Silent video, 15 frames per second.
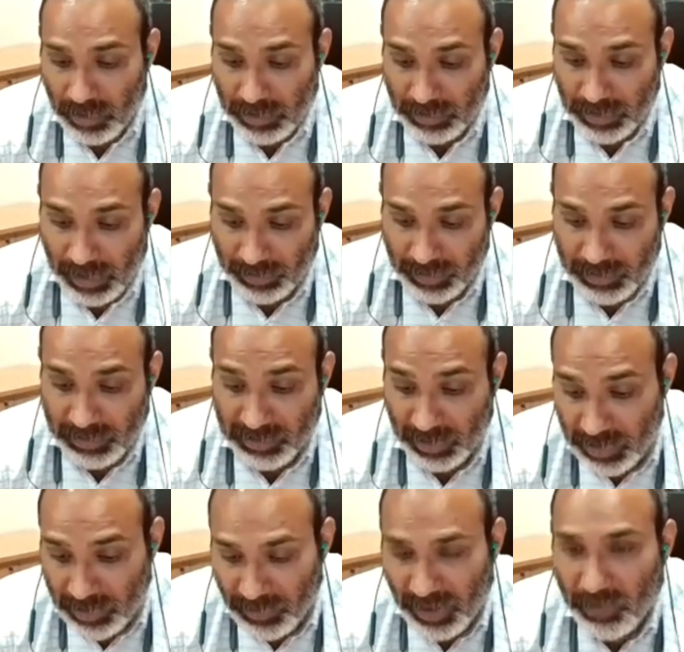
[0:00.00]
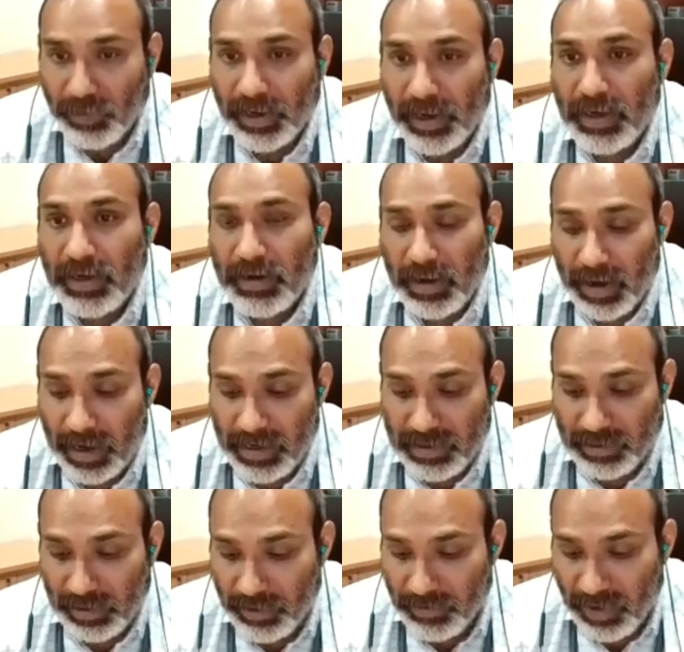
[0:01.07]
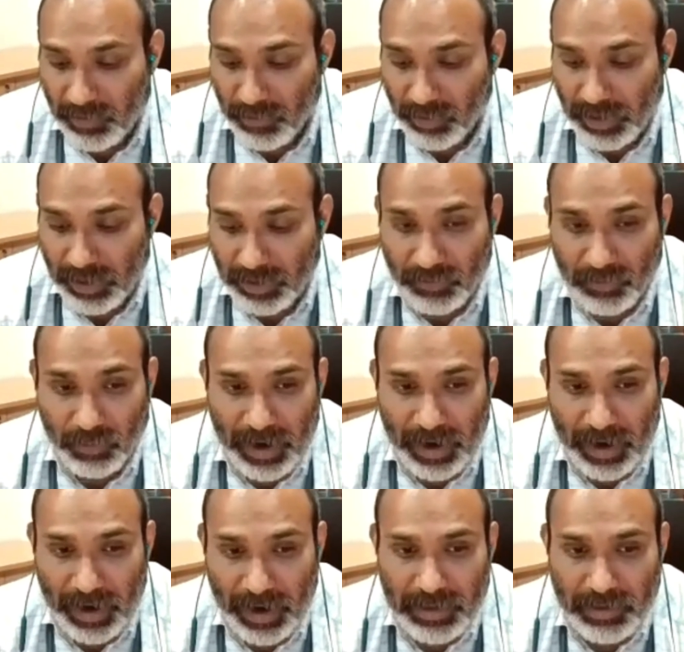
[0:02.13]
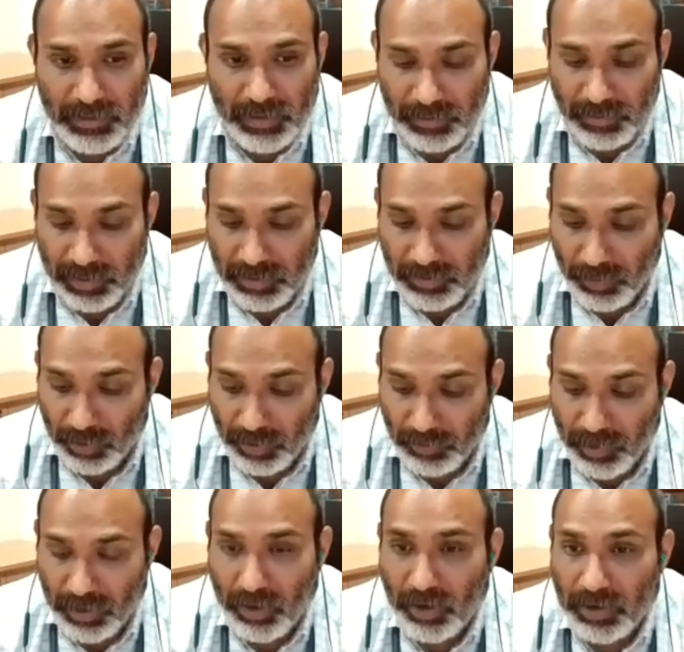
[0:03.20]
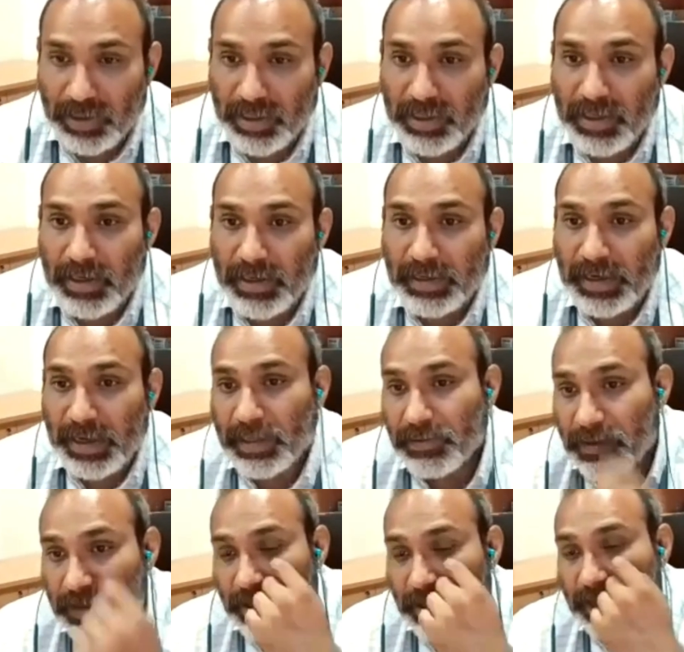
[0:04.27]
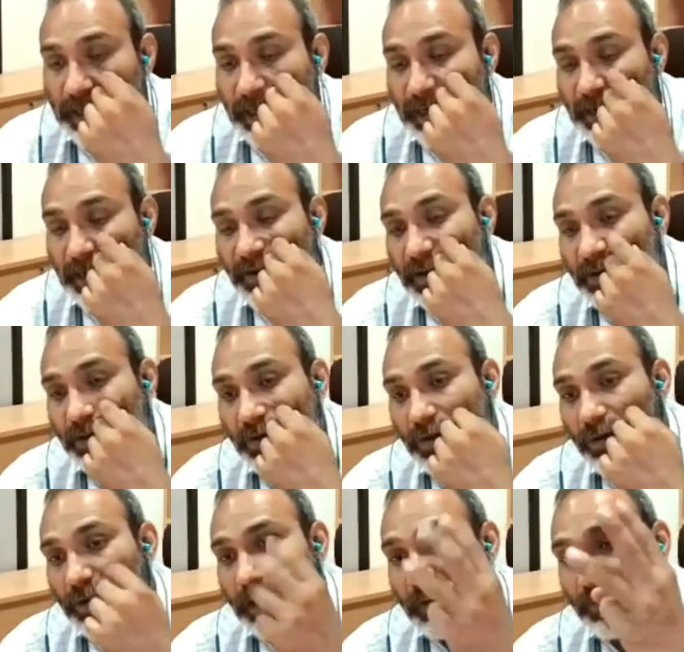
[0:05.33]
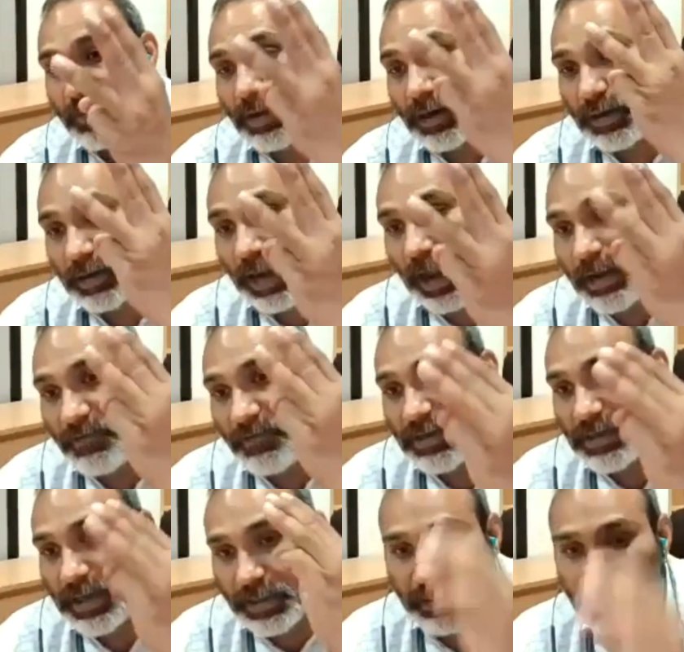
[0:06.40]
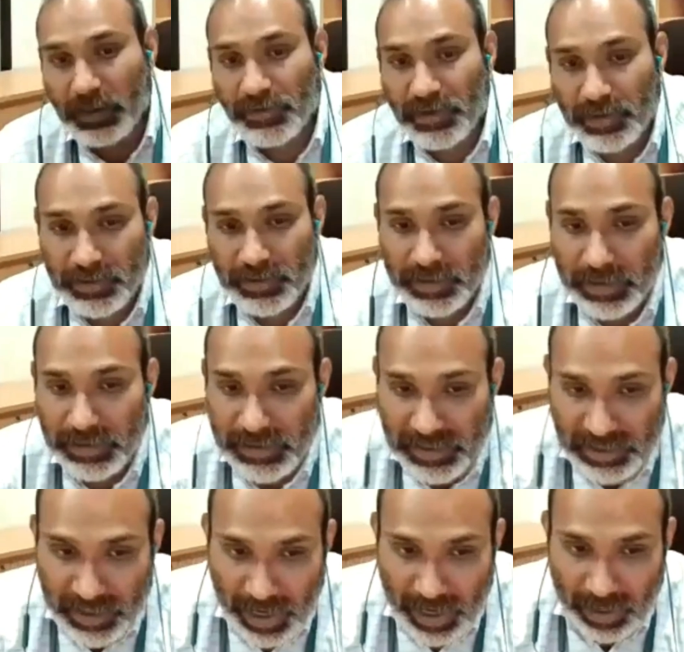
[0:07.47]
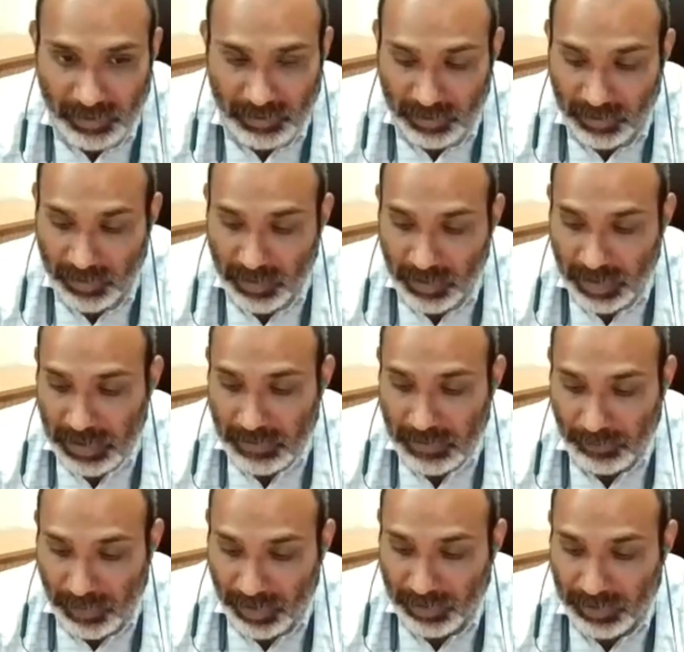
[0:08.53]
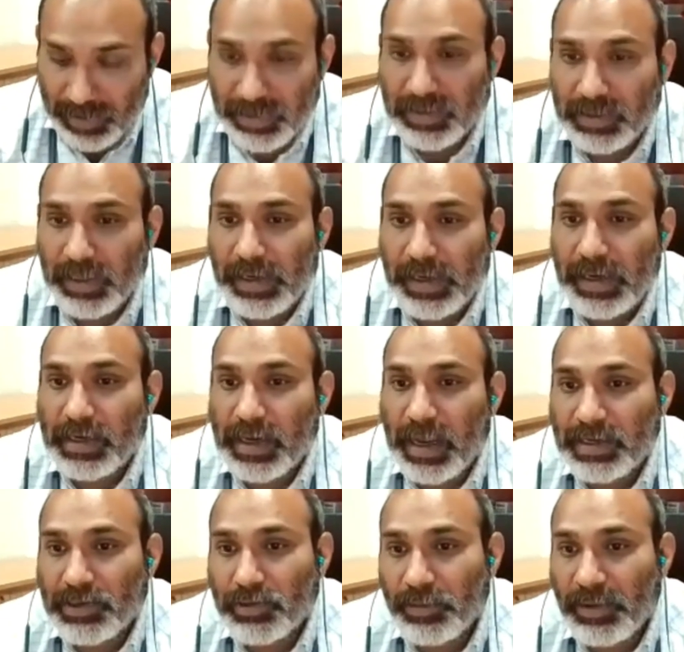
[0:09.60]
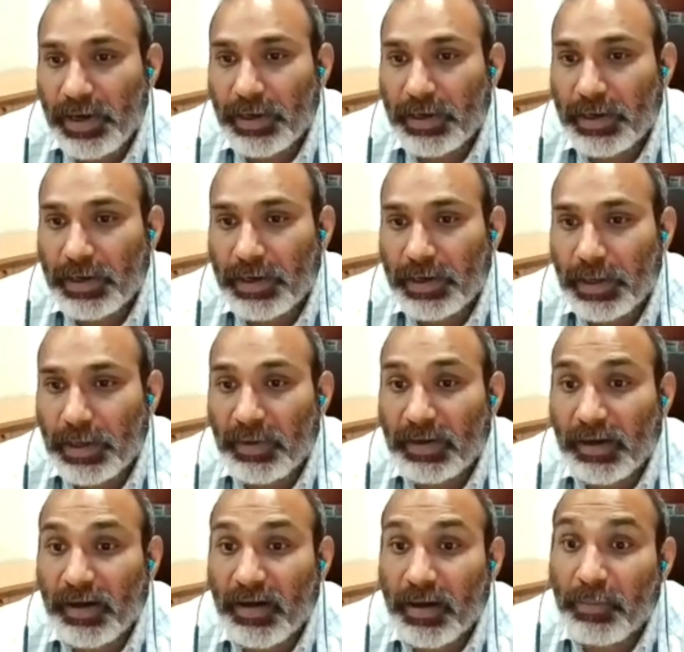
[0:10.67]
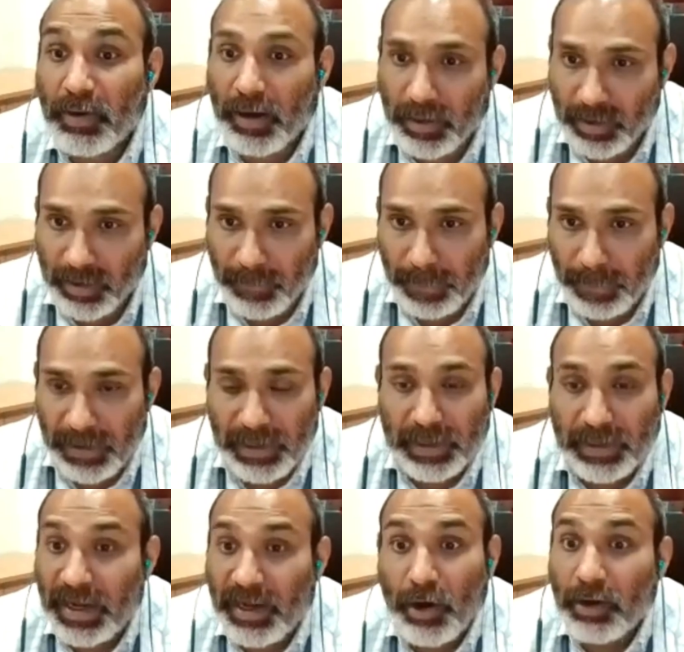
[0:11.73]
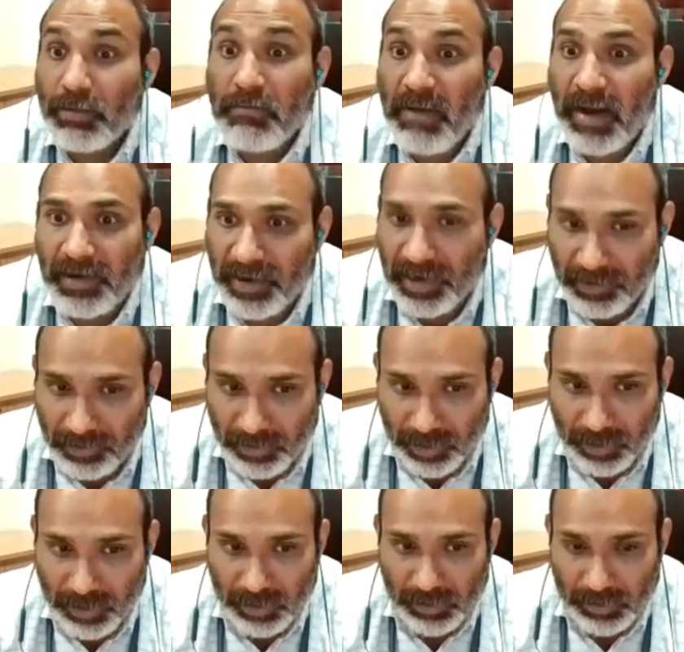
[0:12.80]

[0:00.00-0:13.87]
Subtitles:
that is Salim Advocate. And Salim Advocate, why it is very much important? Because here it has been said that even though the time which has been given, it is in shall, but still it has to be interpreted liberally. It cannot be mandatory.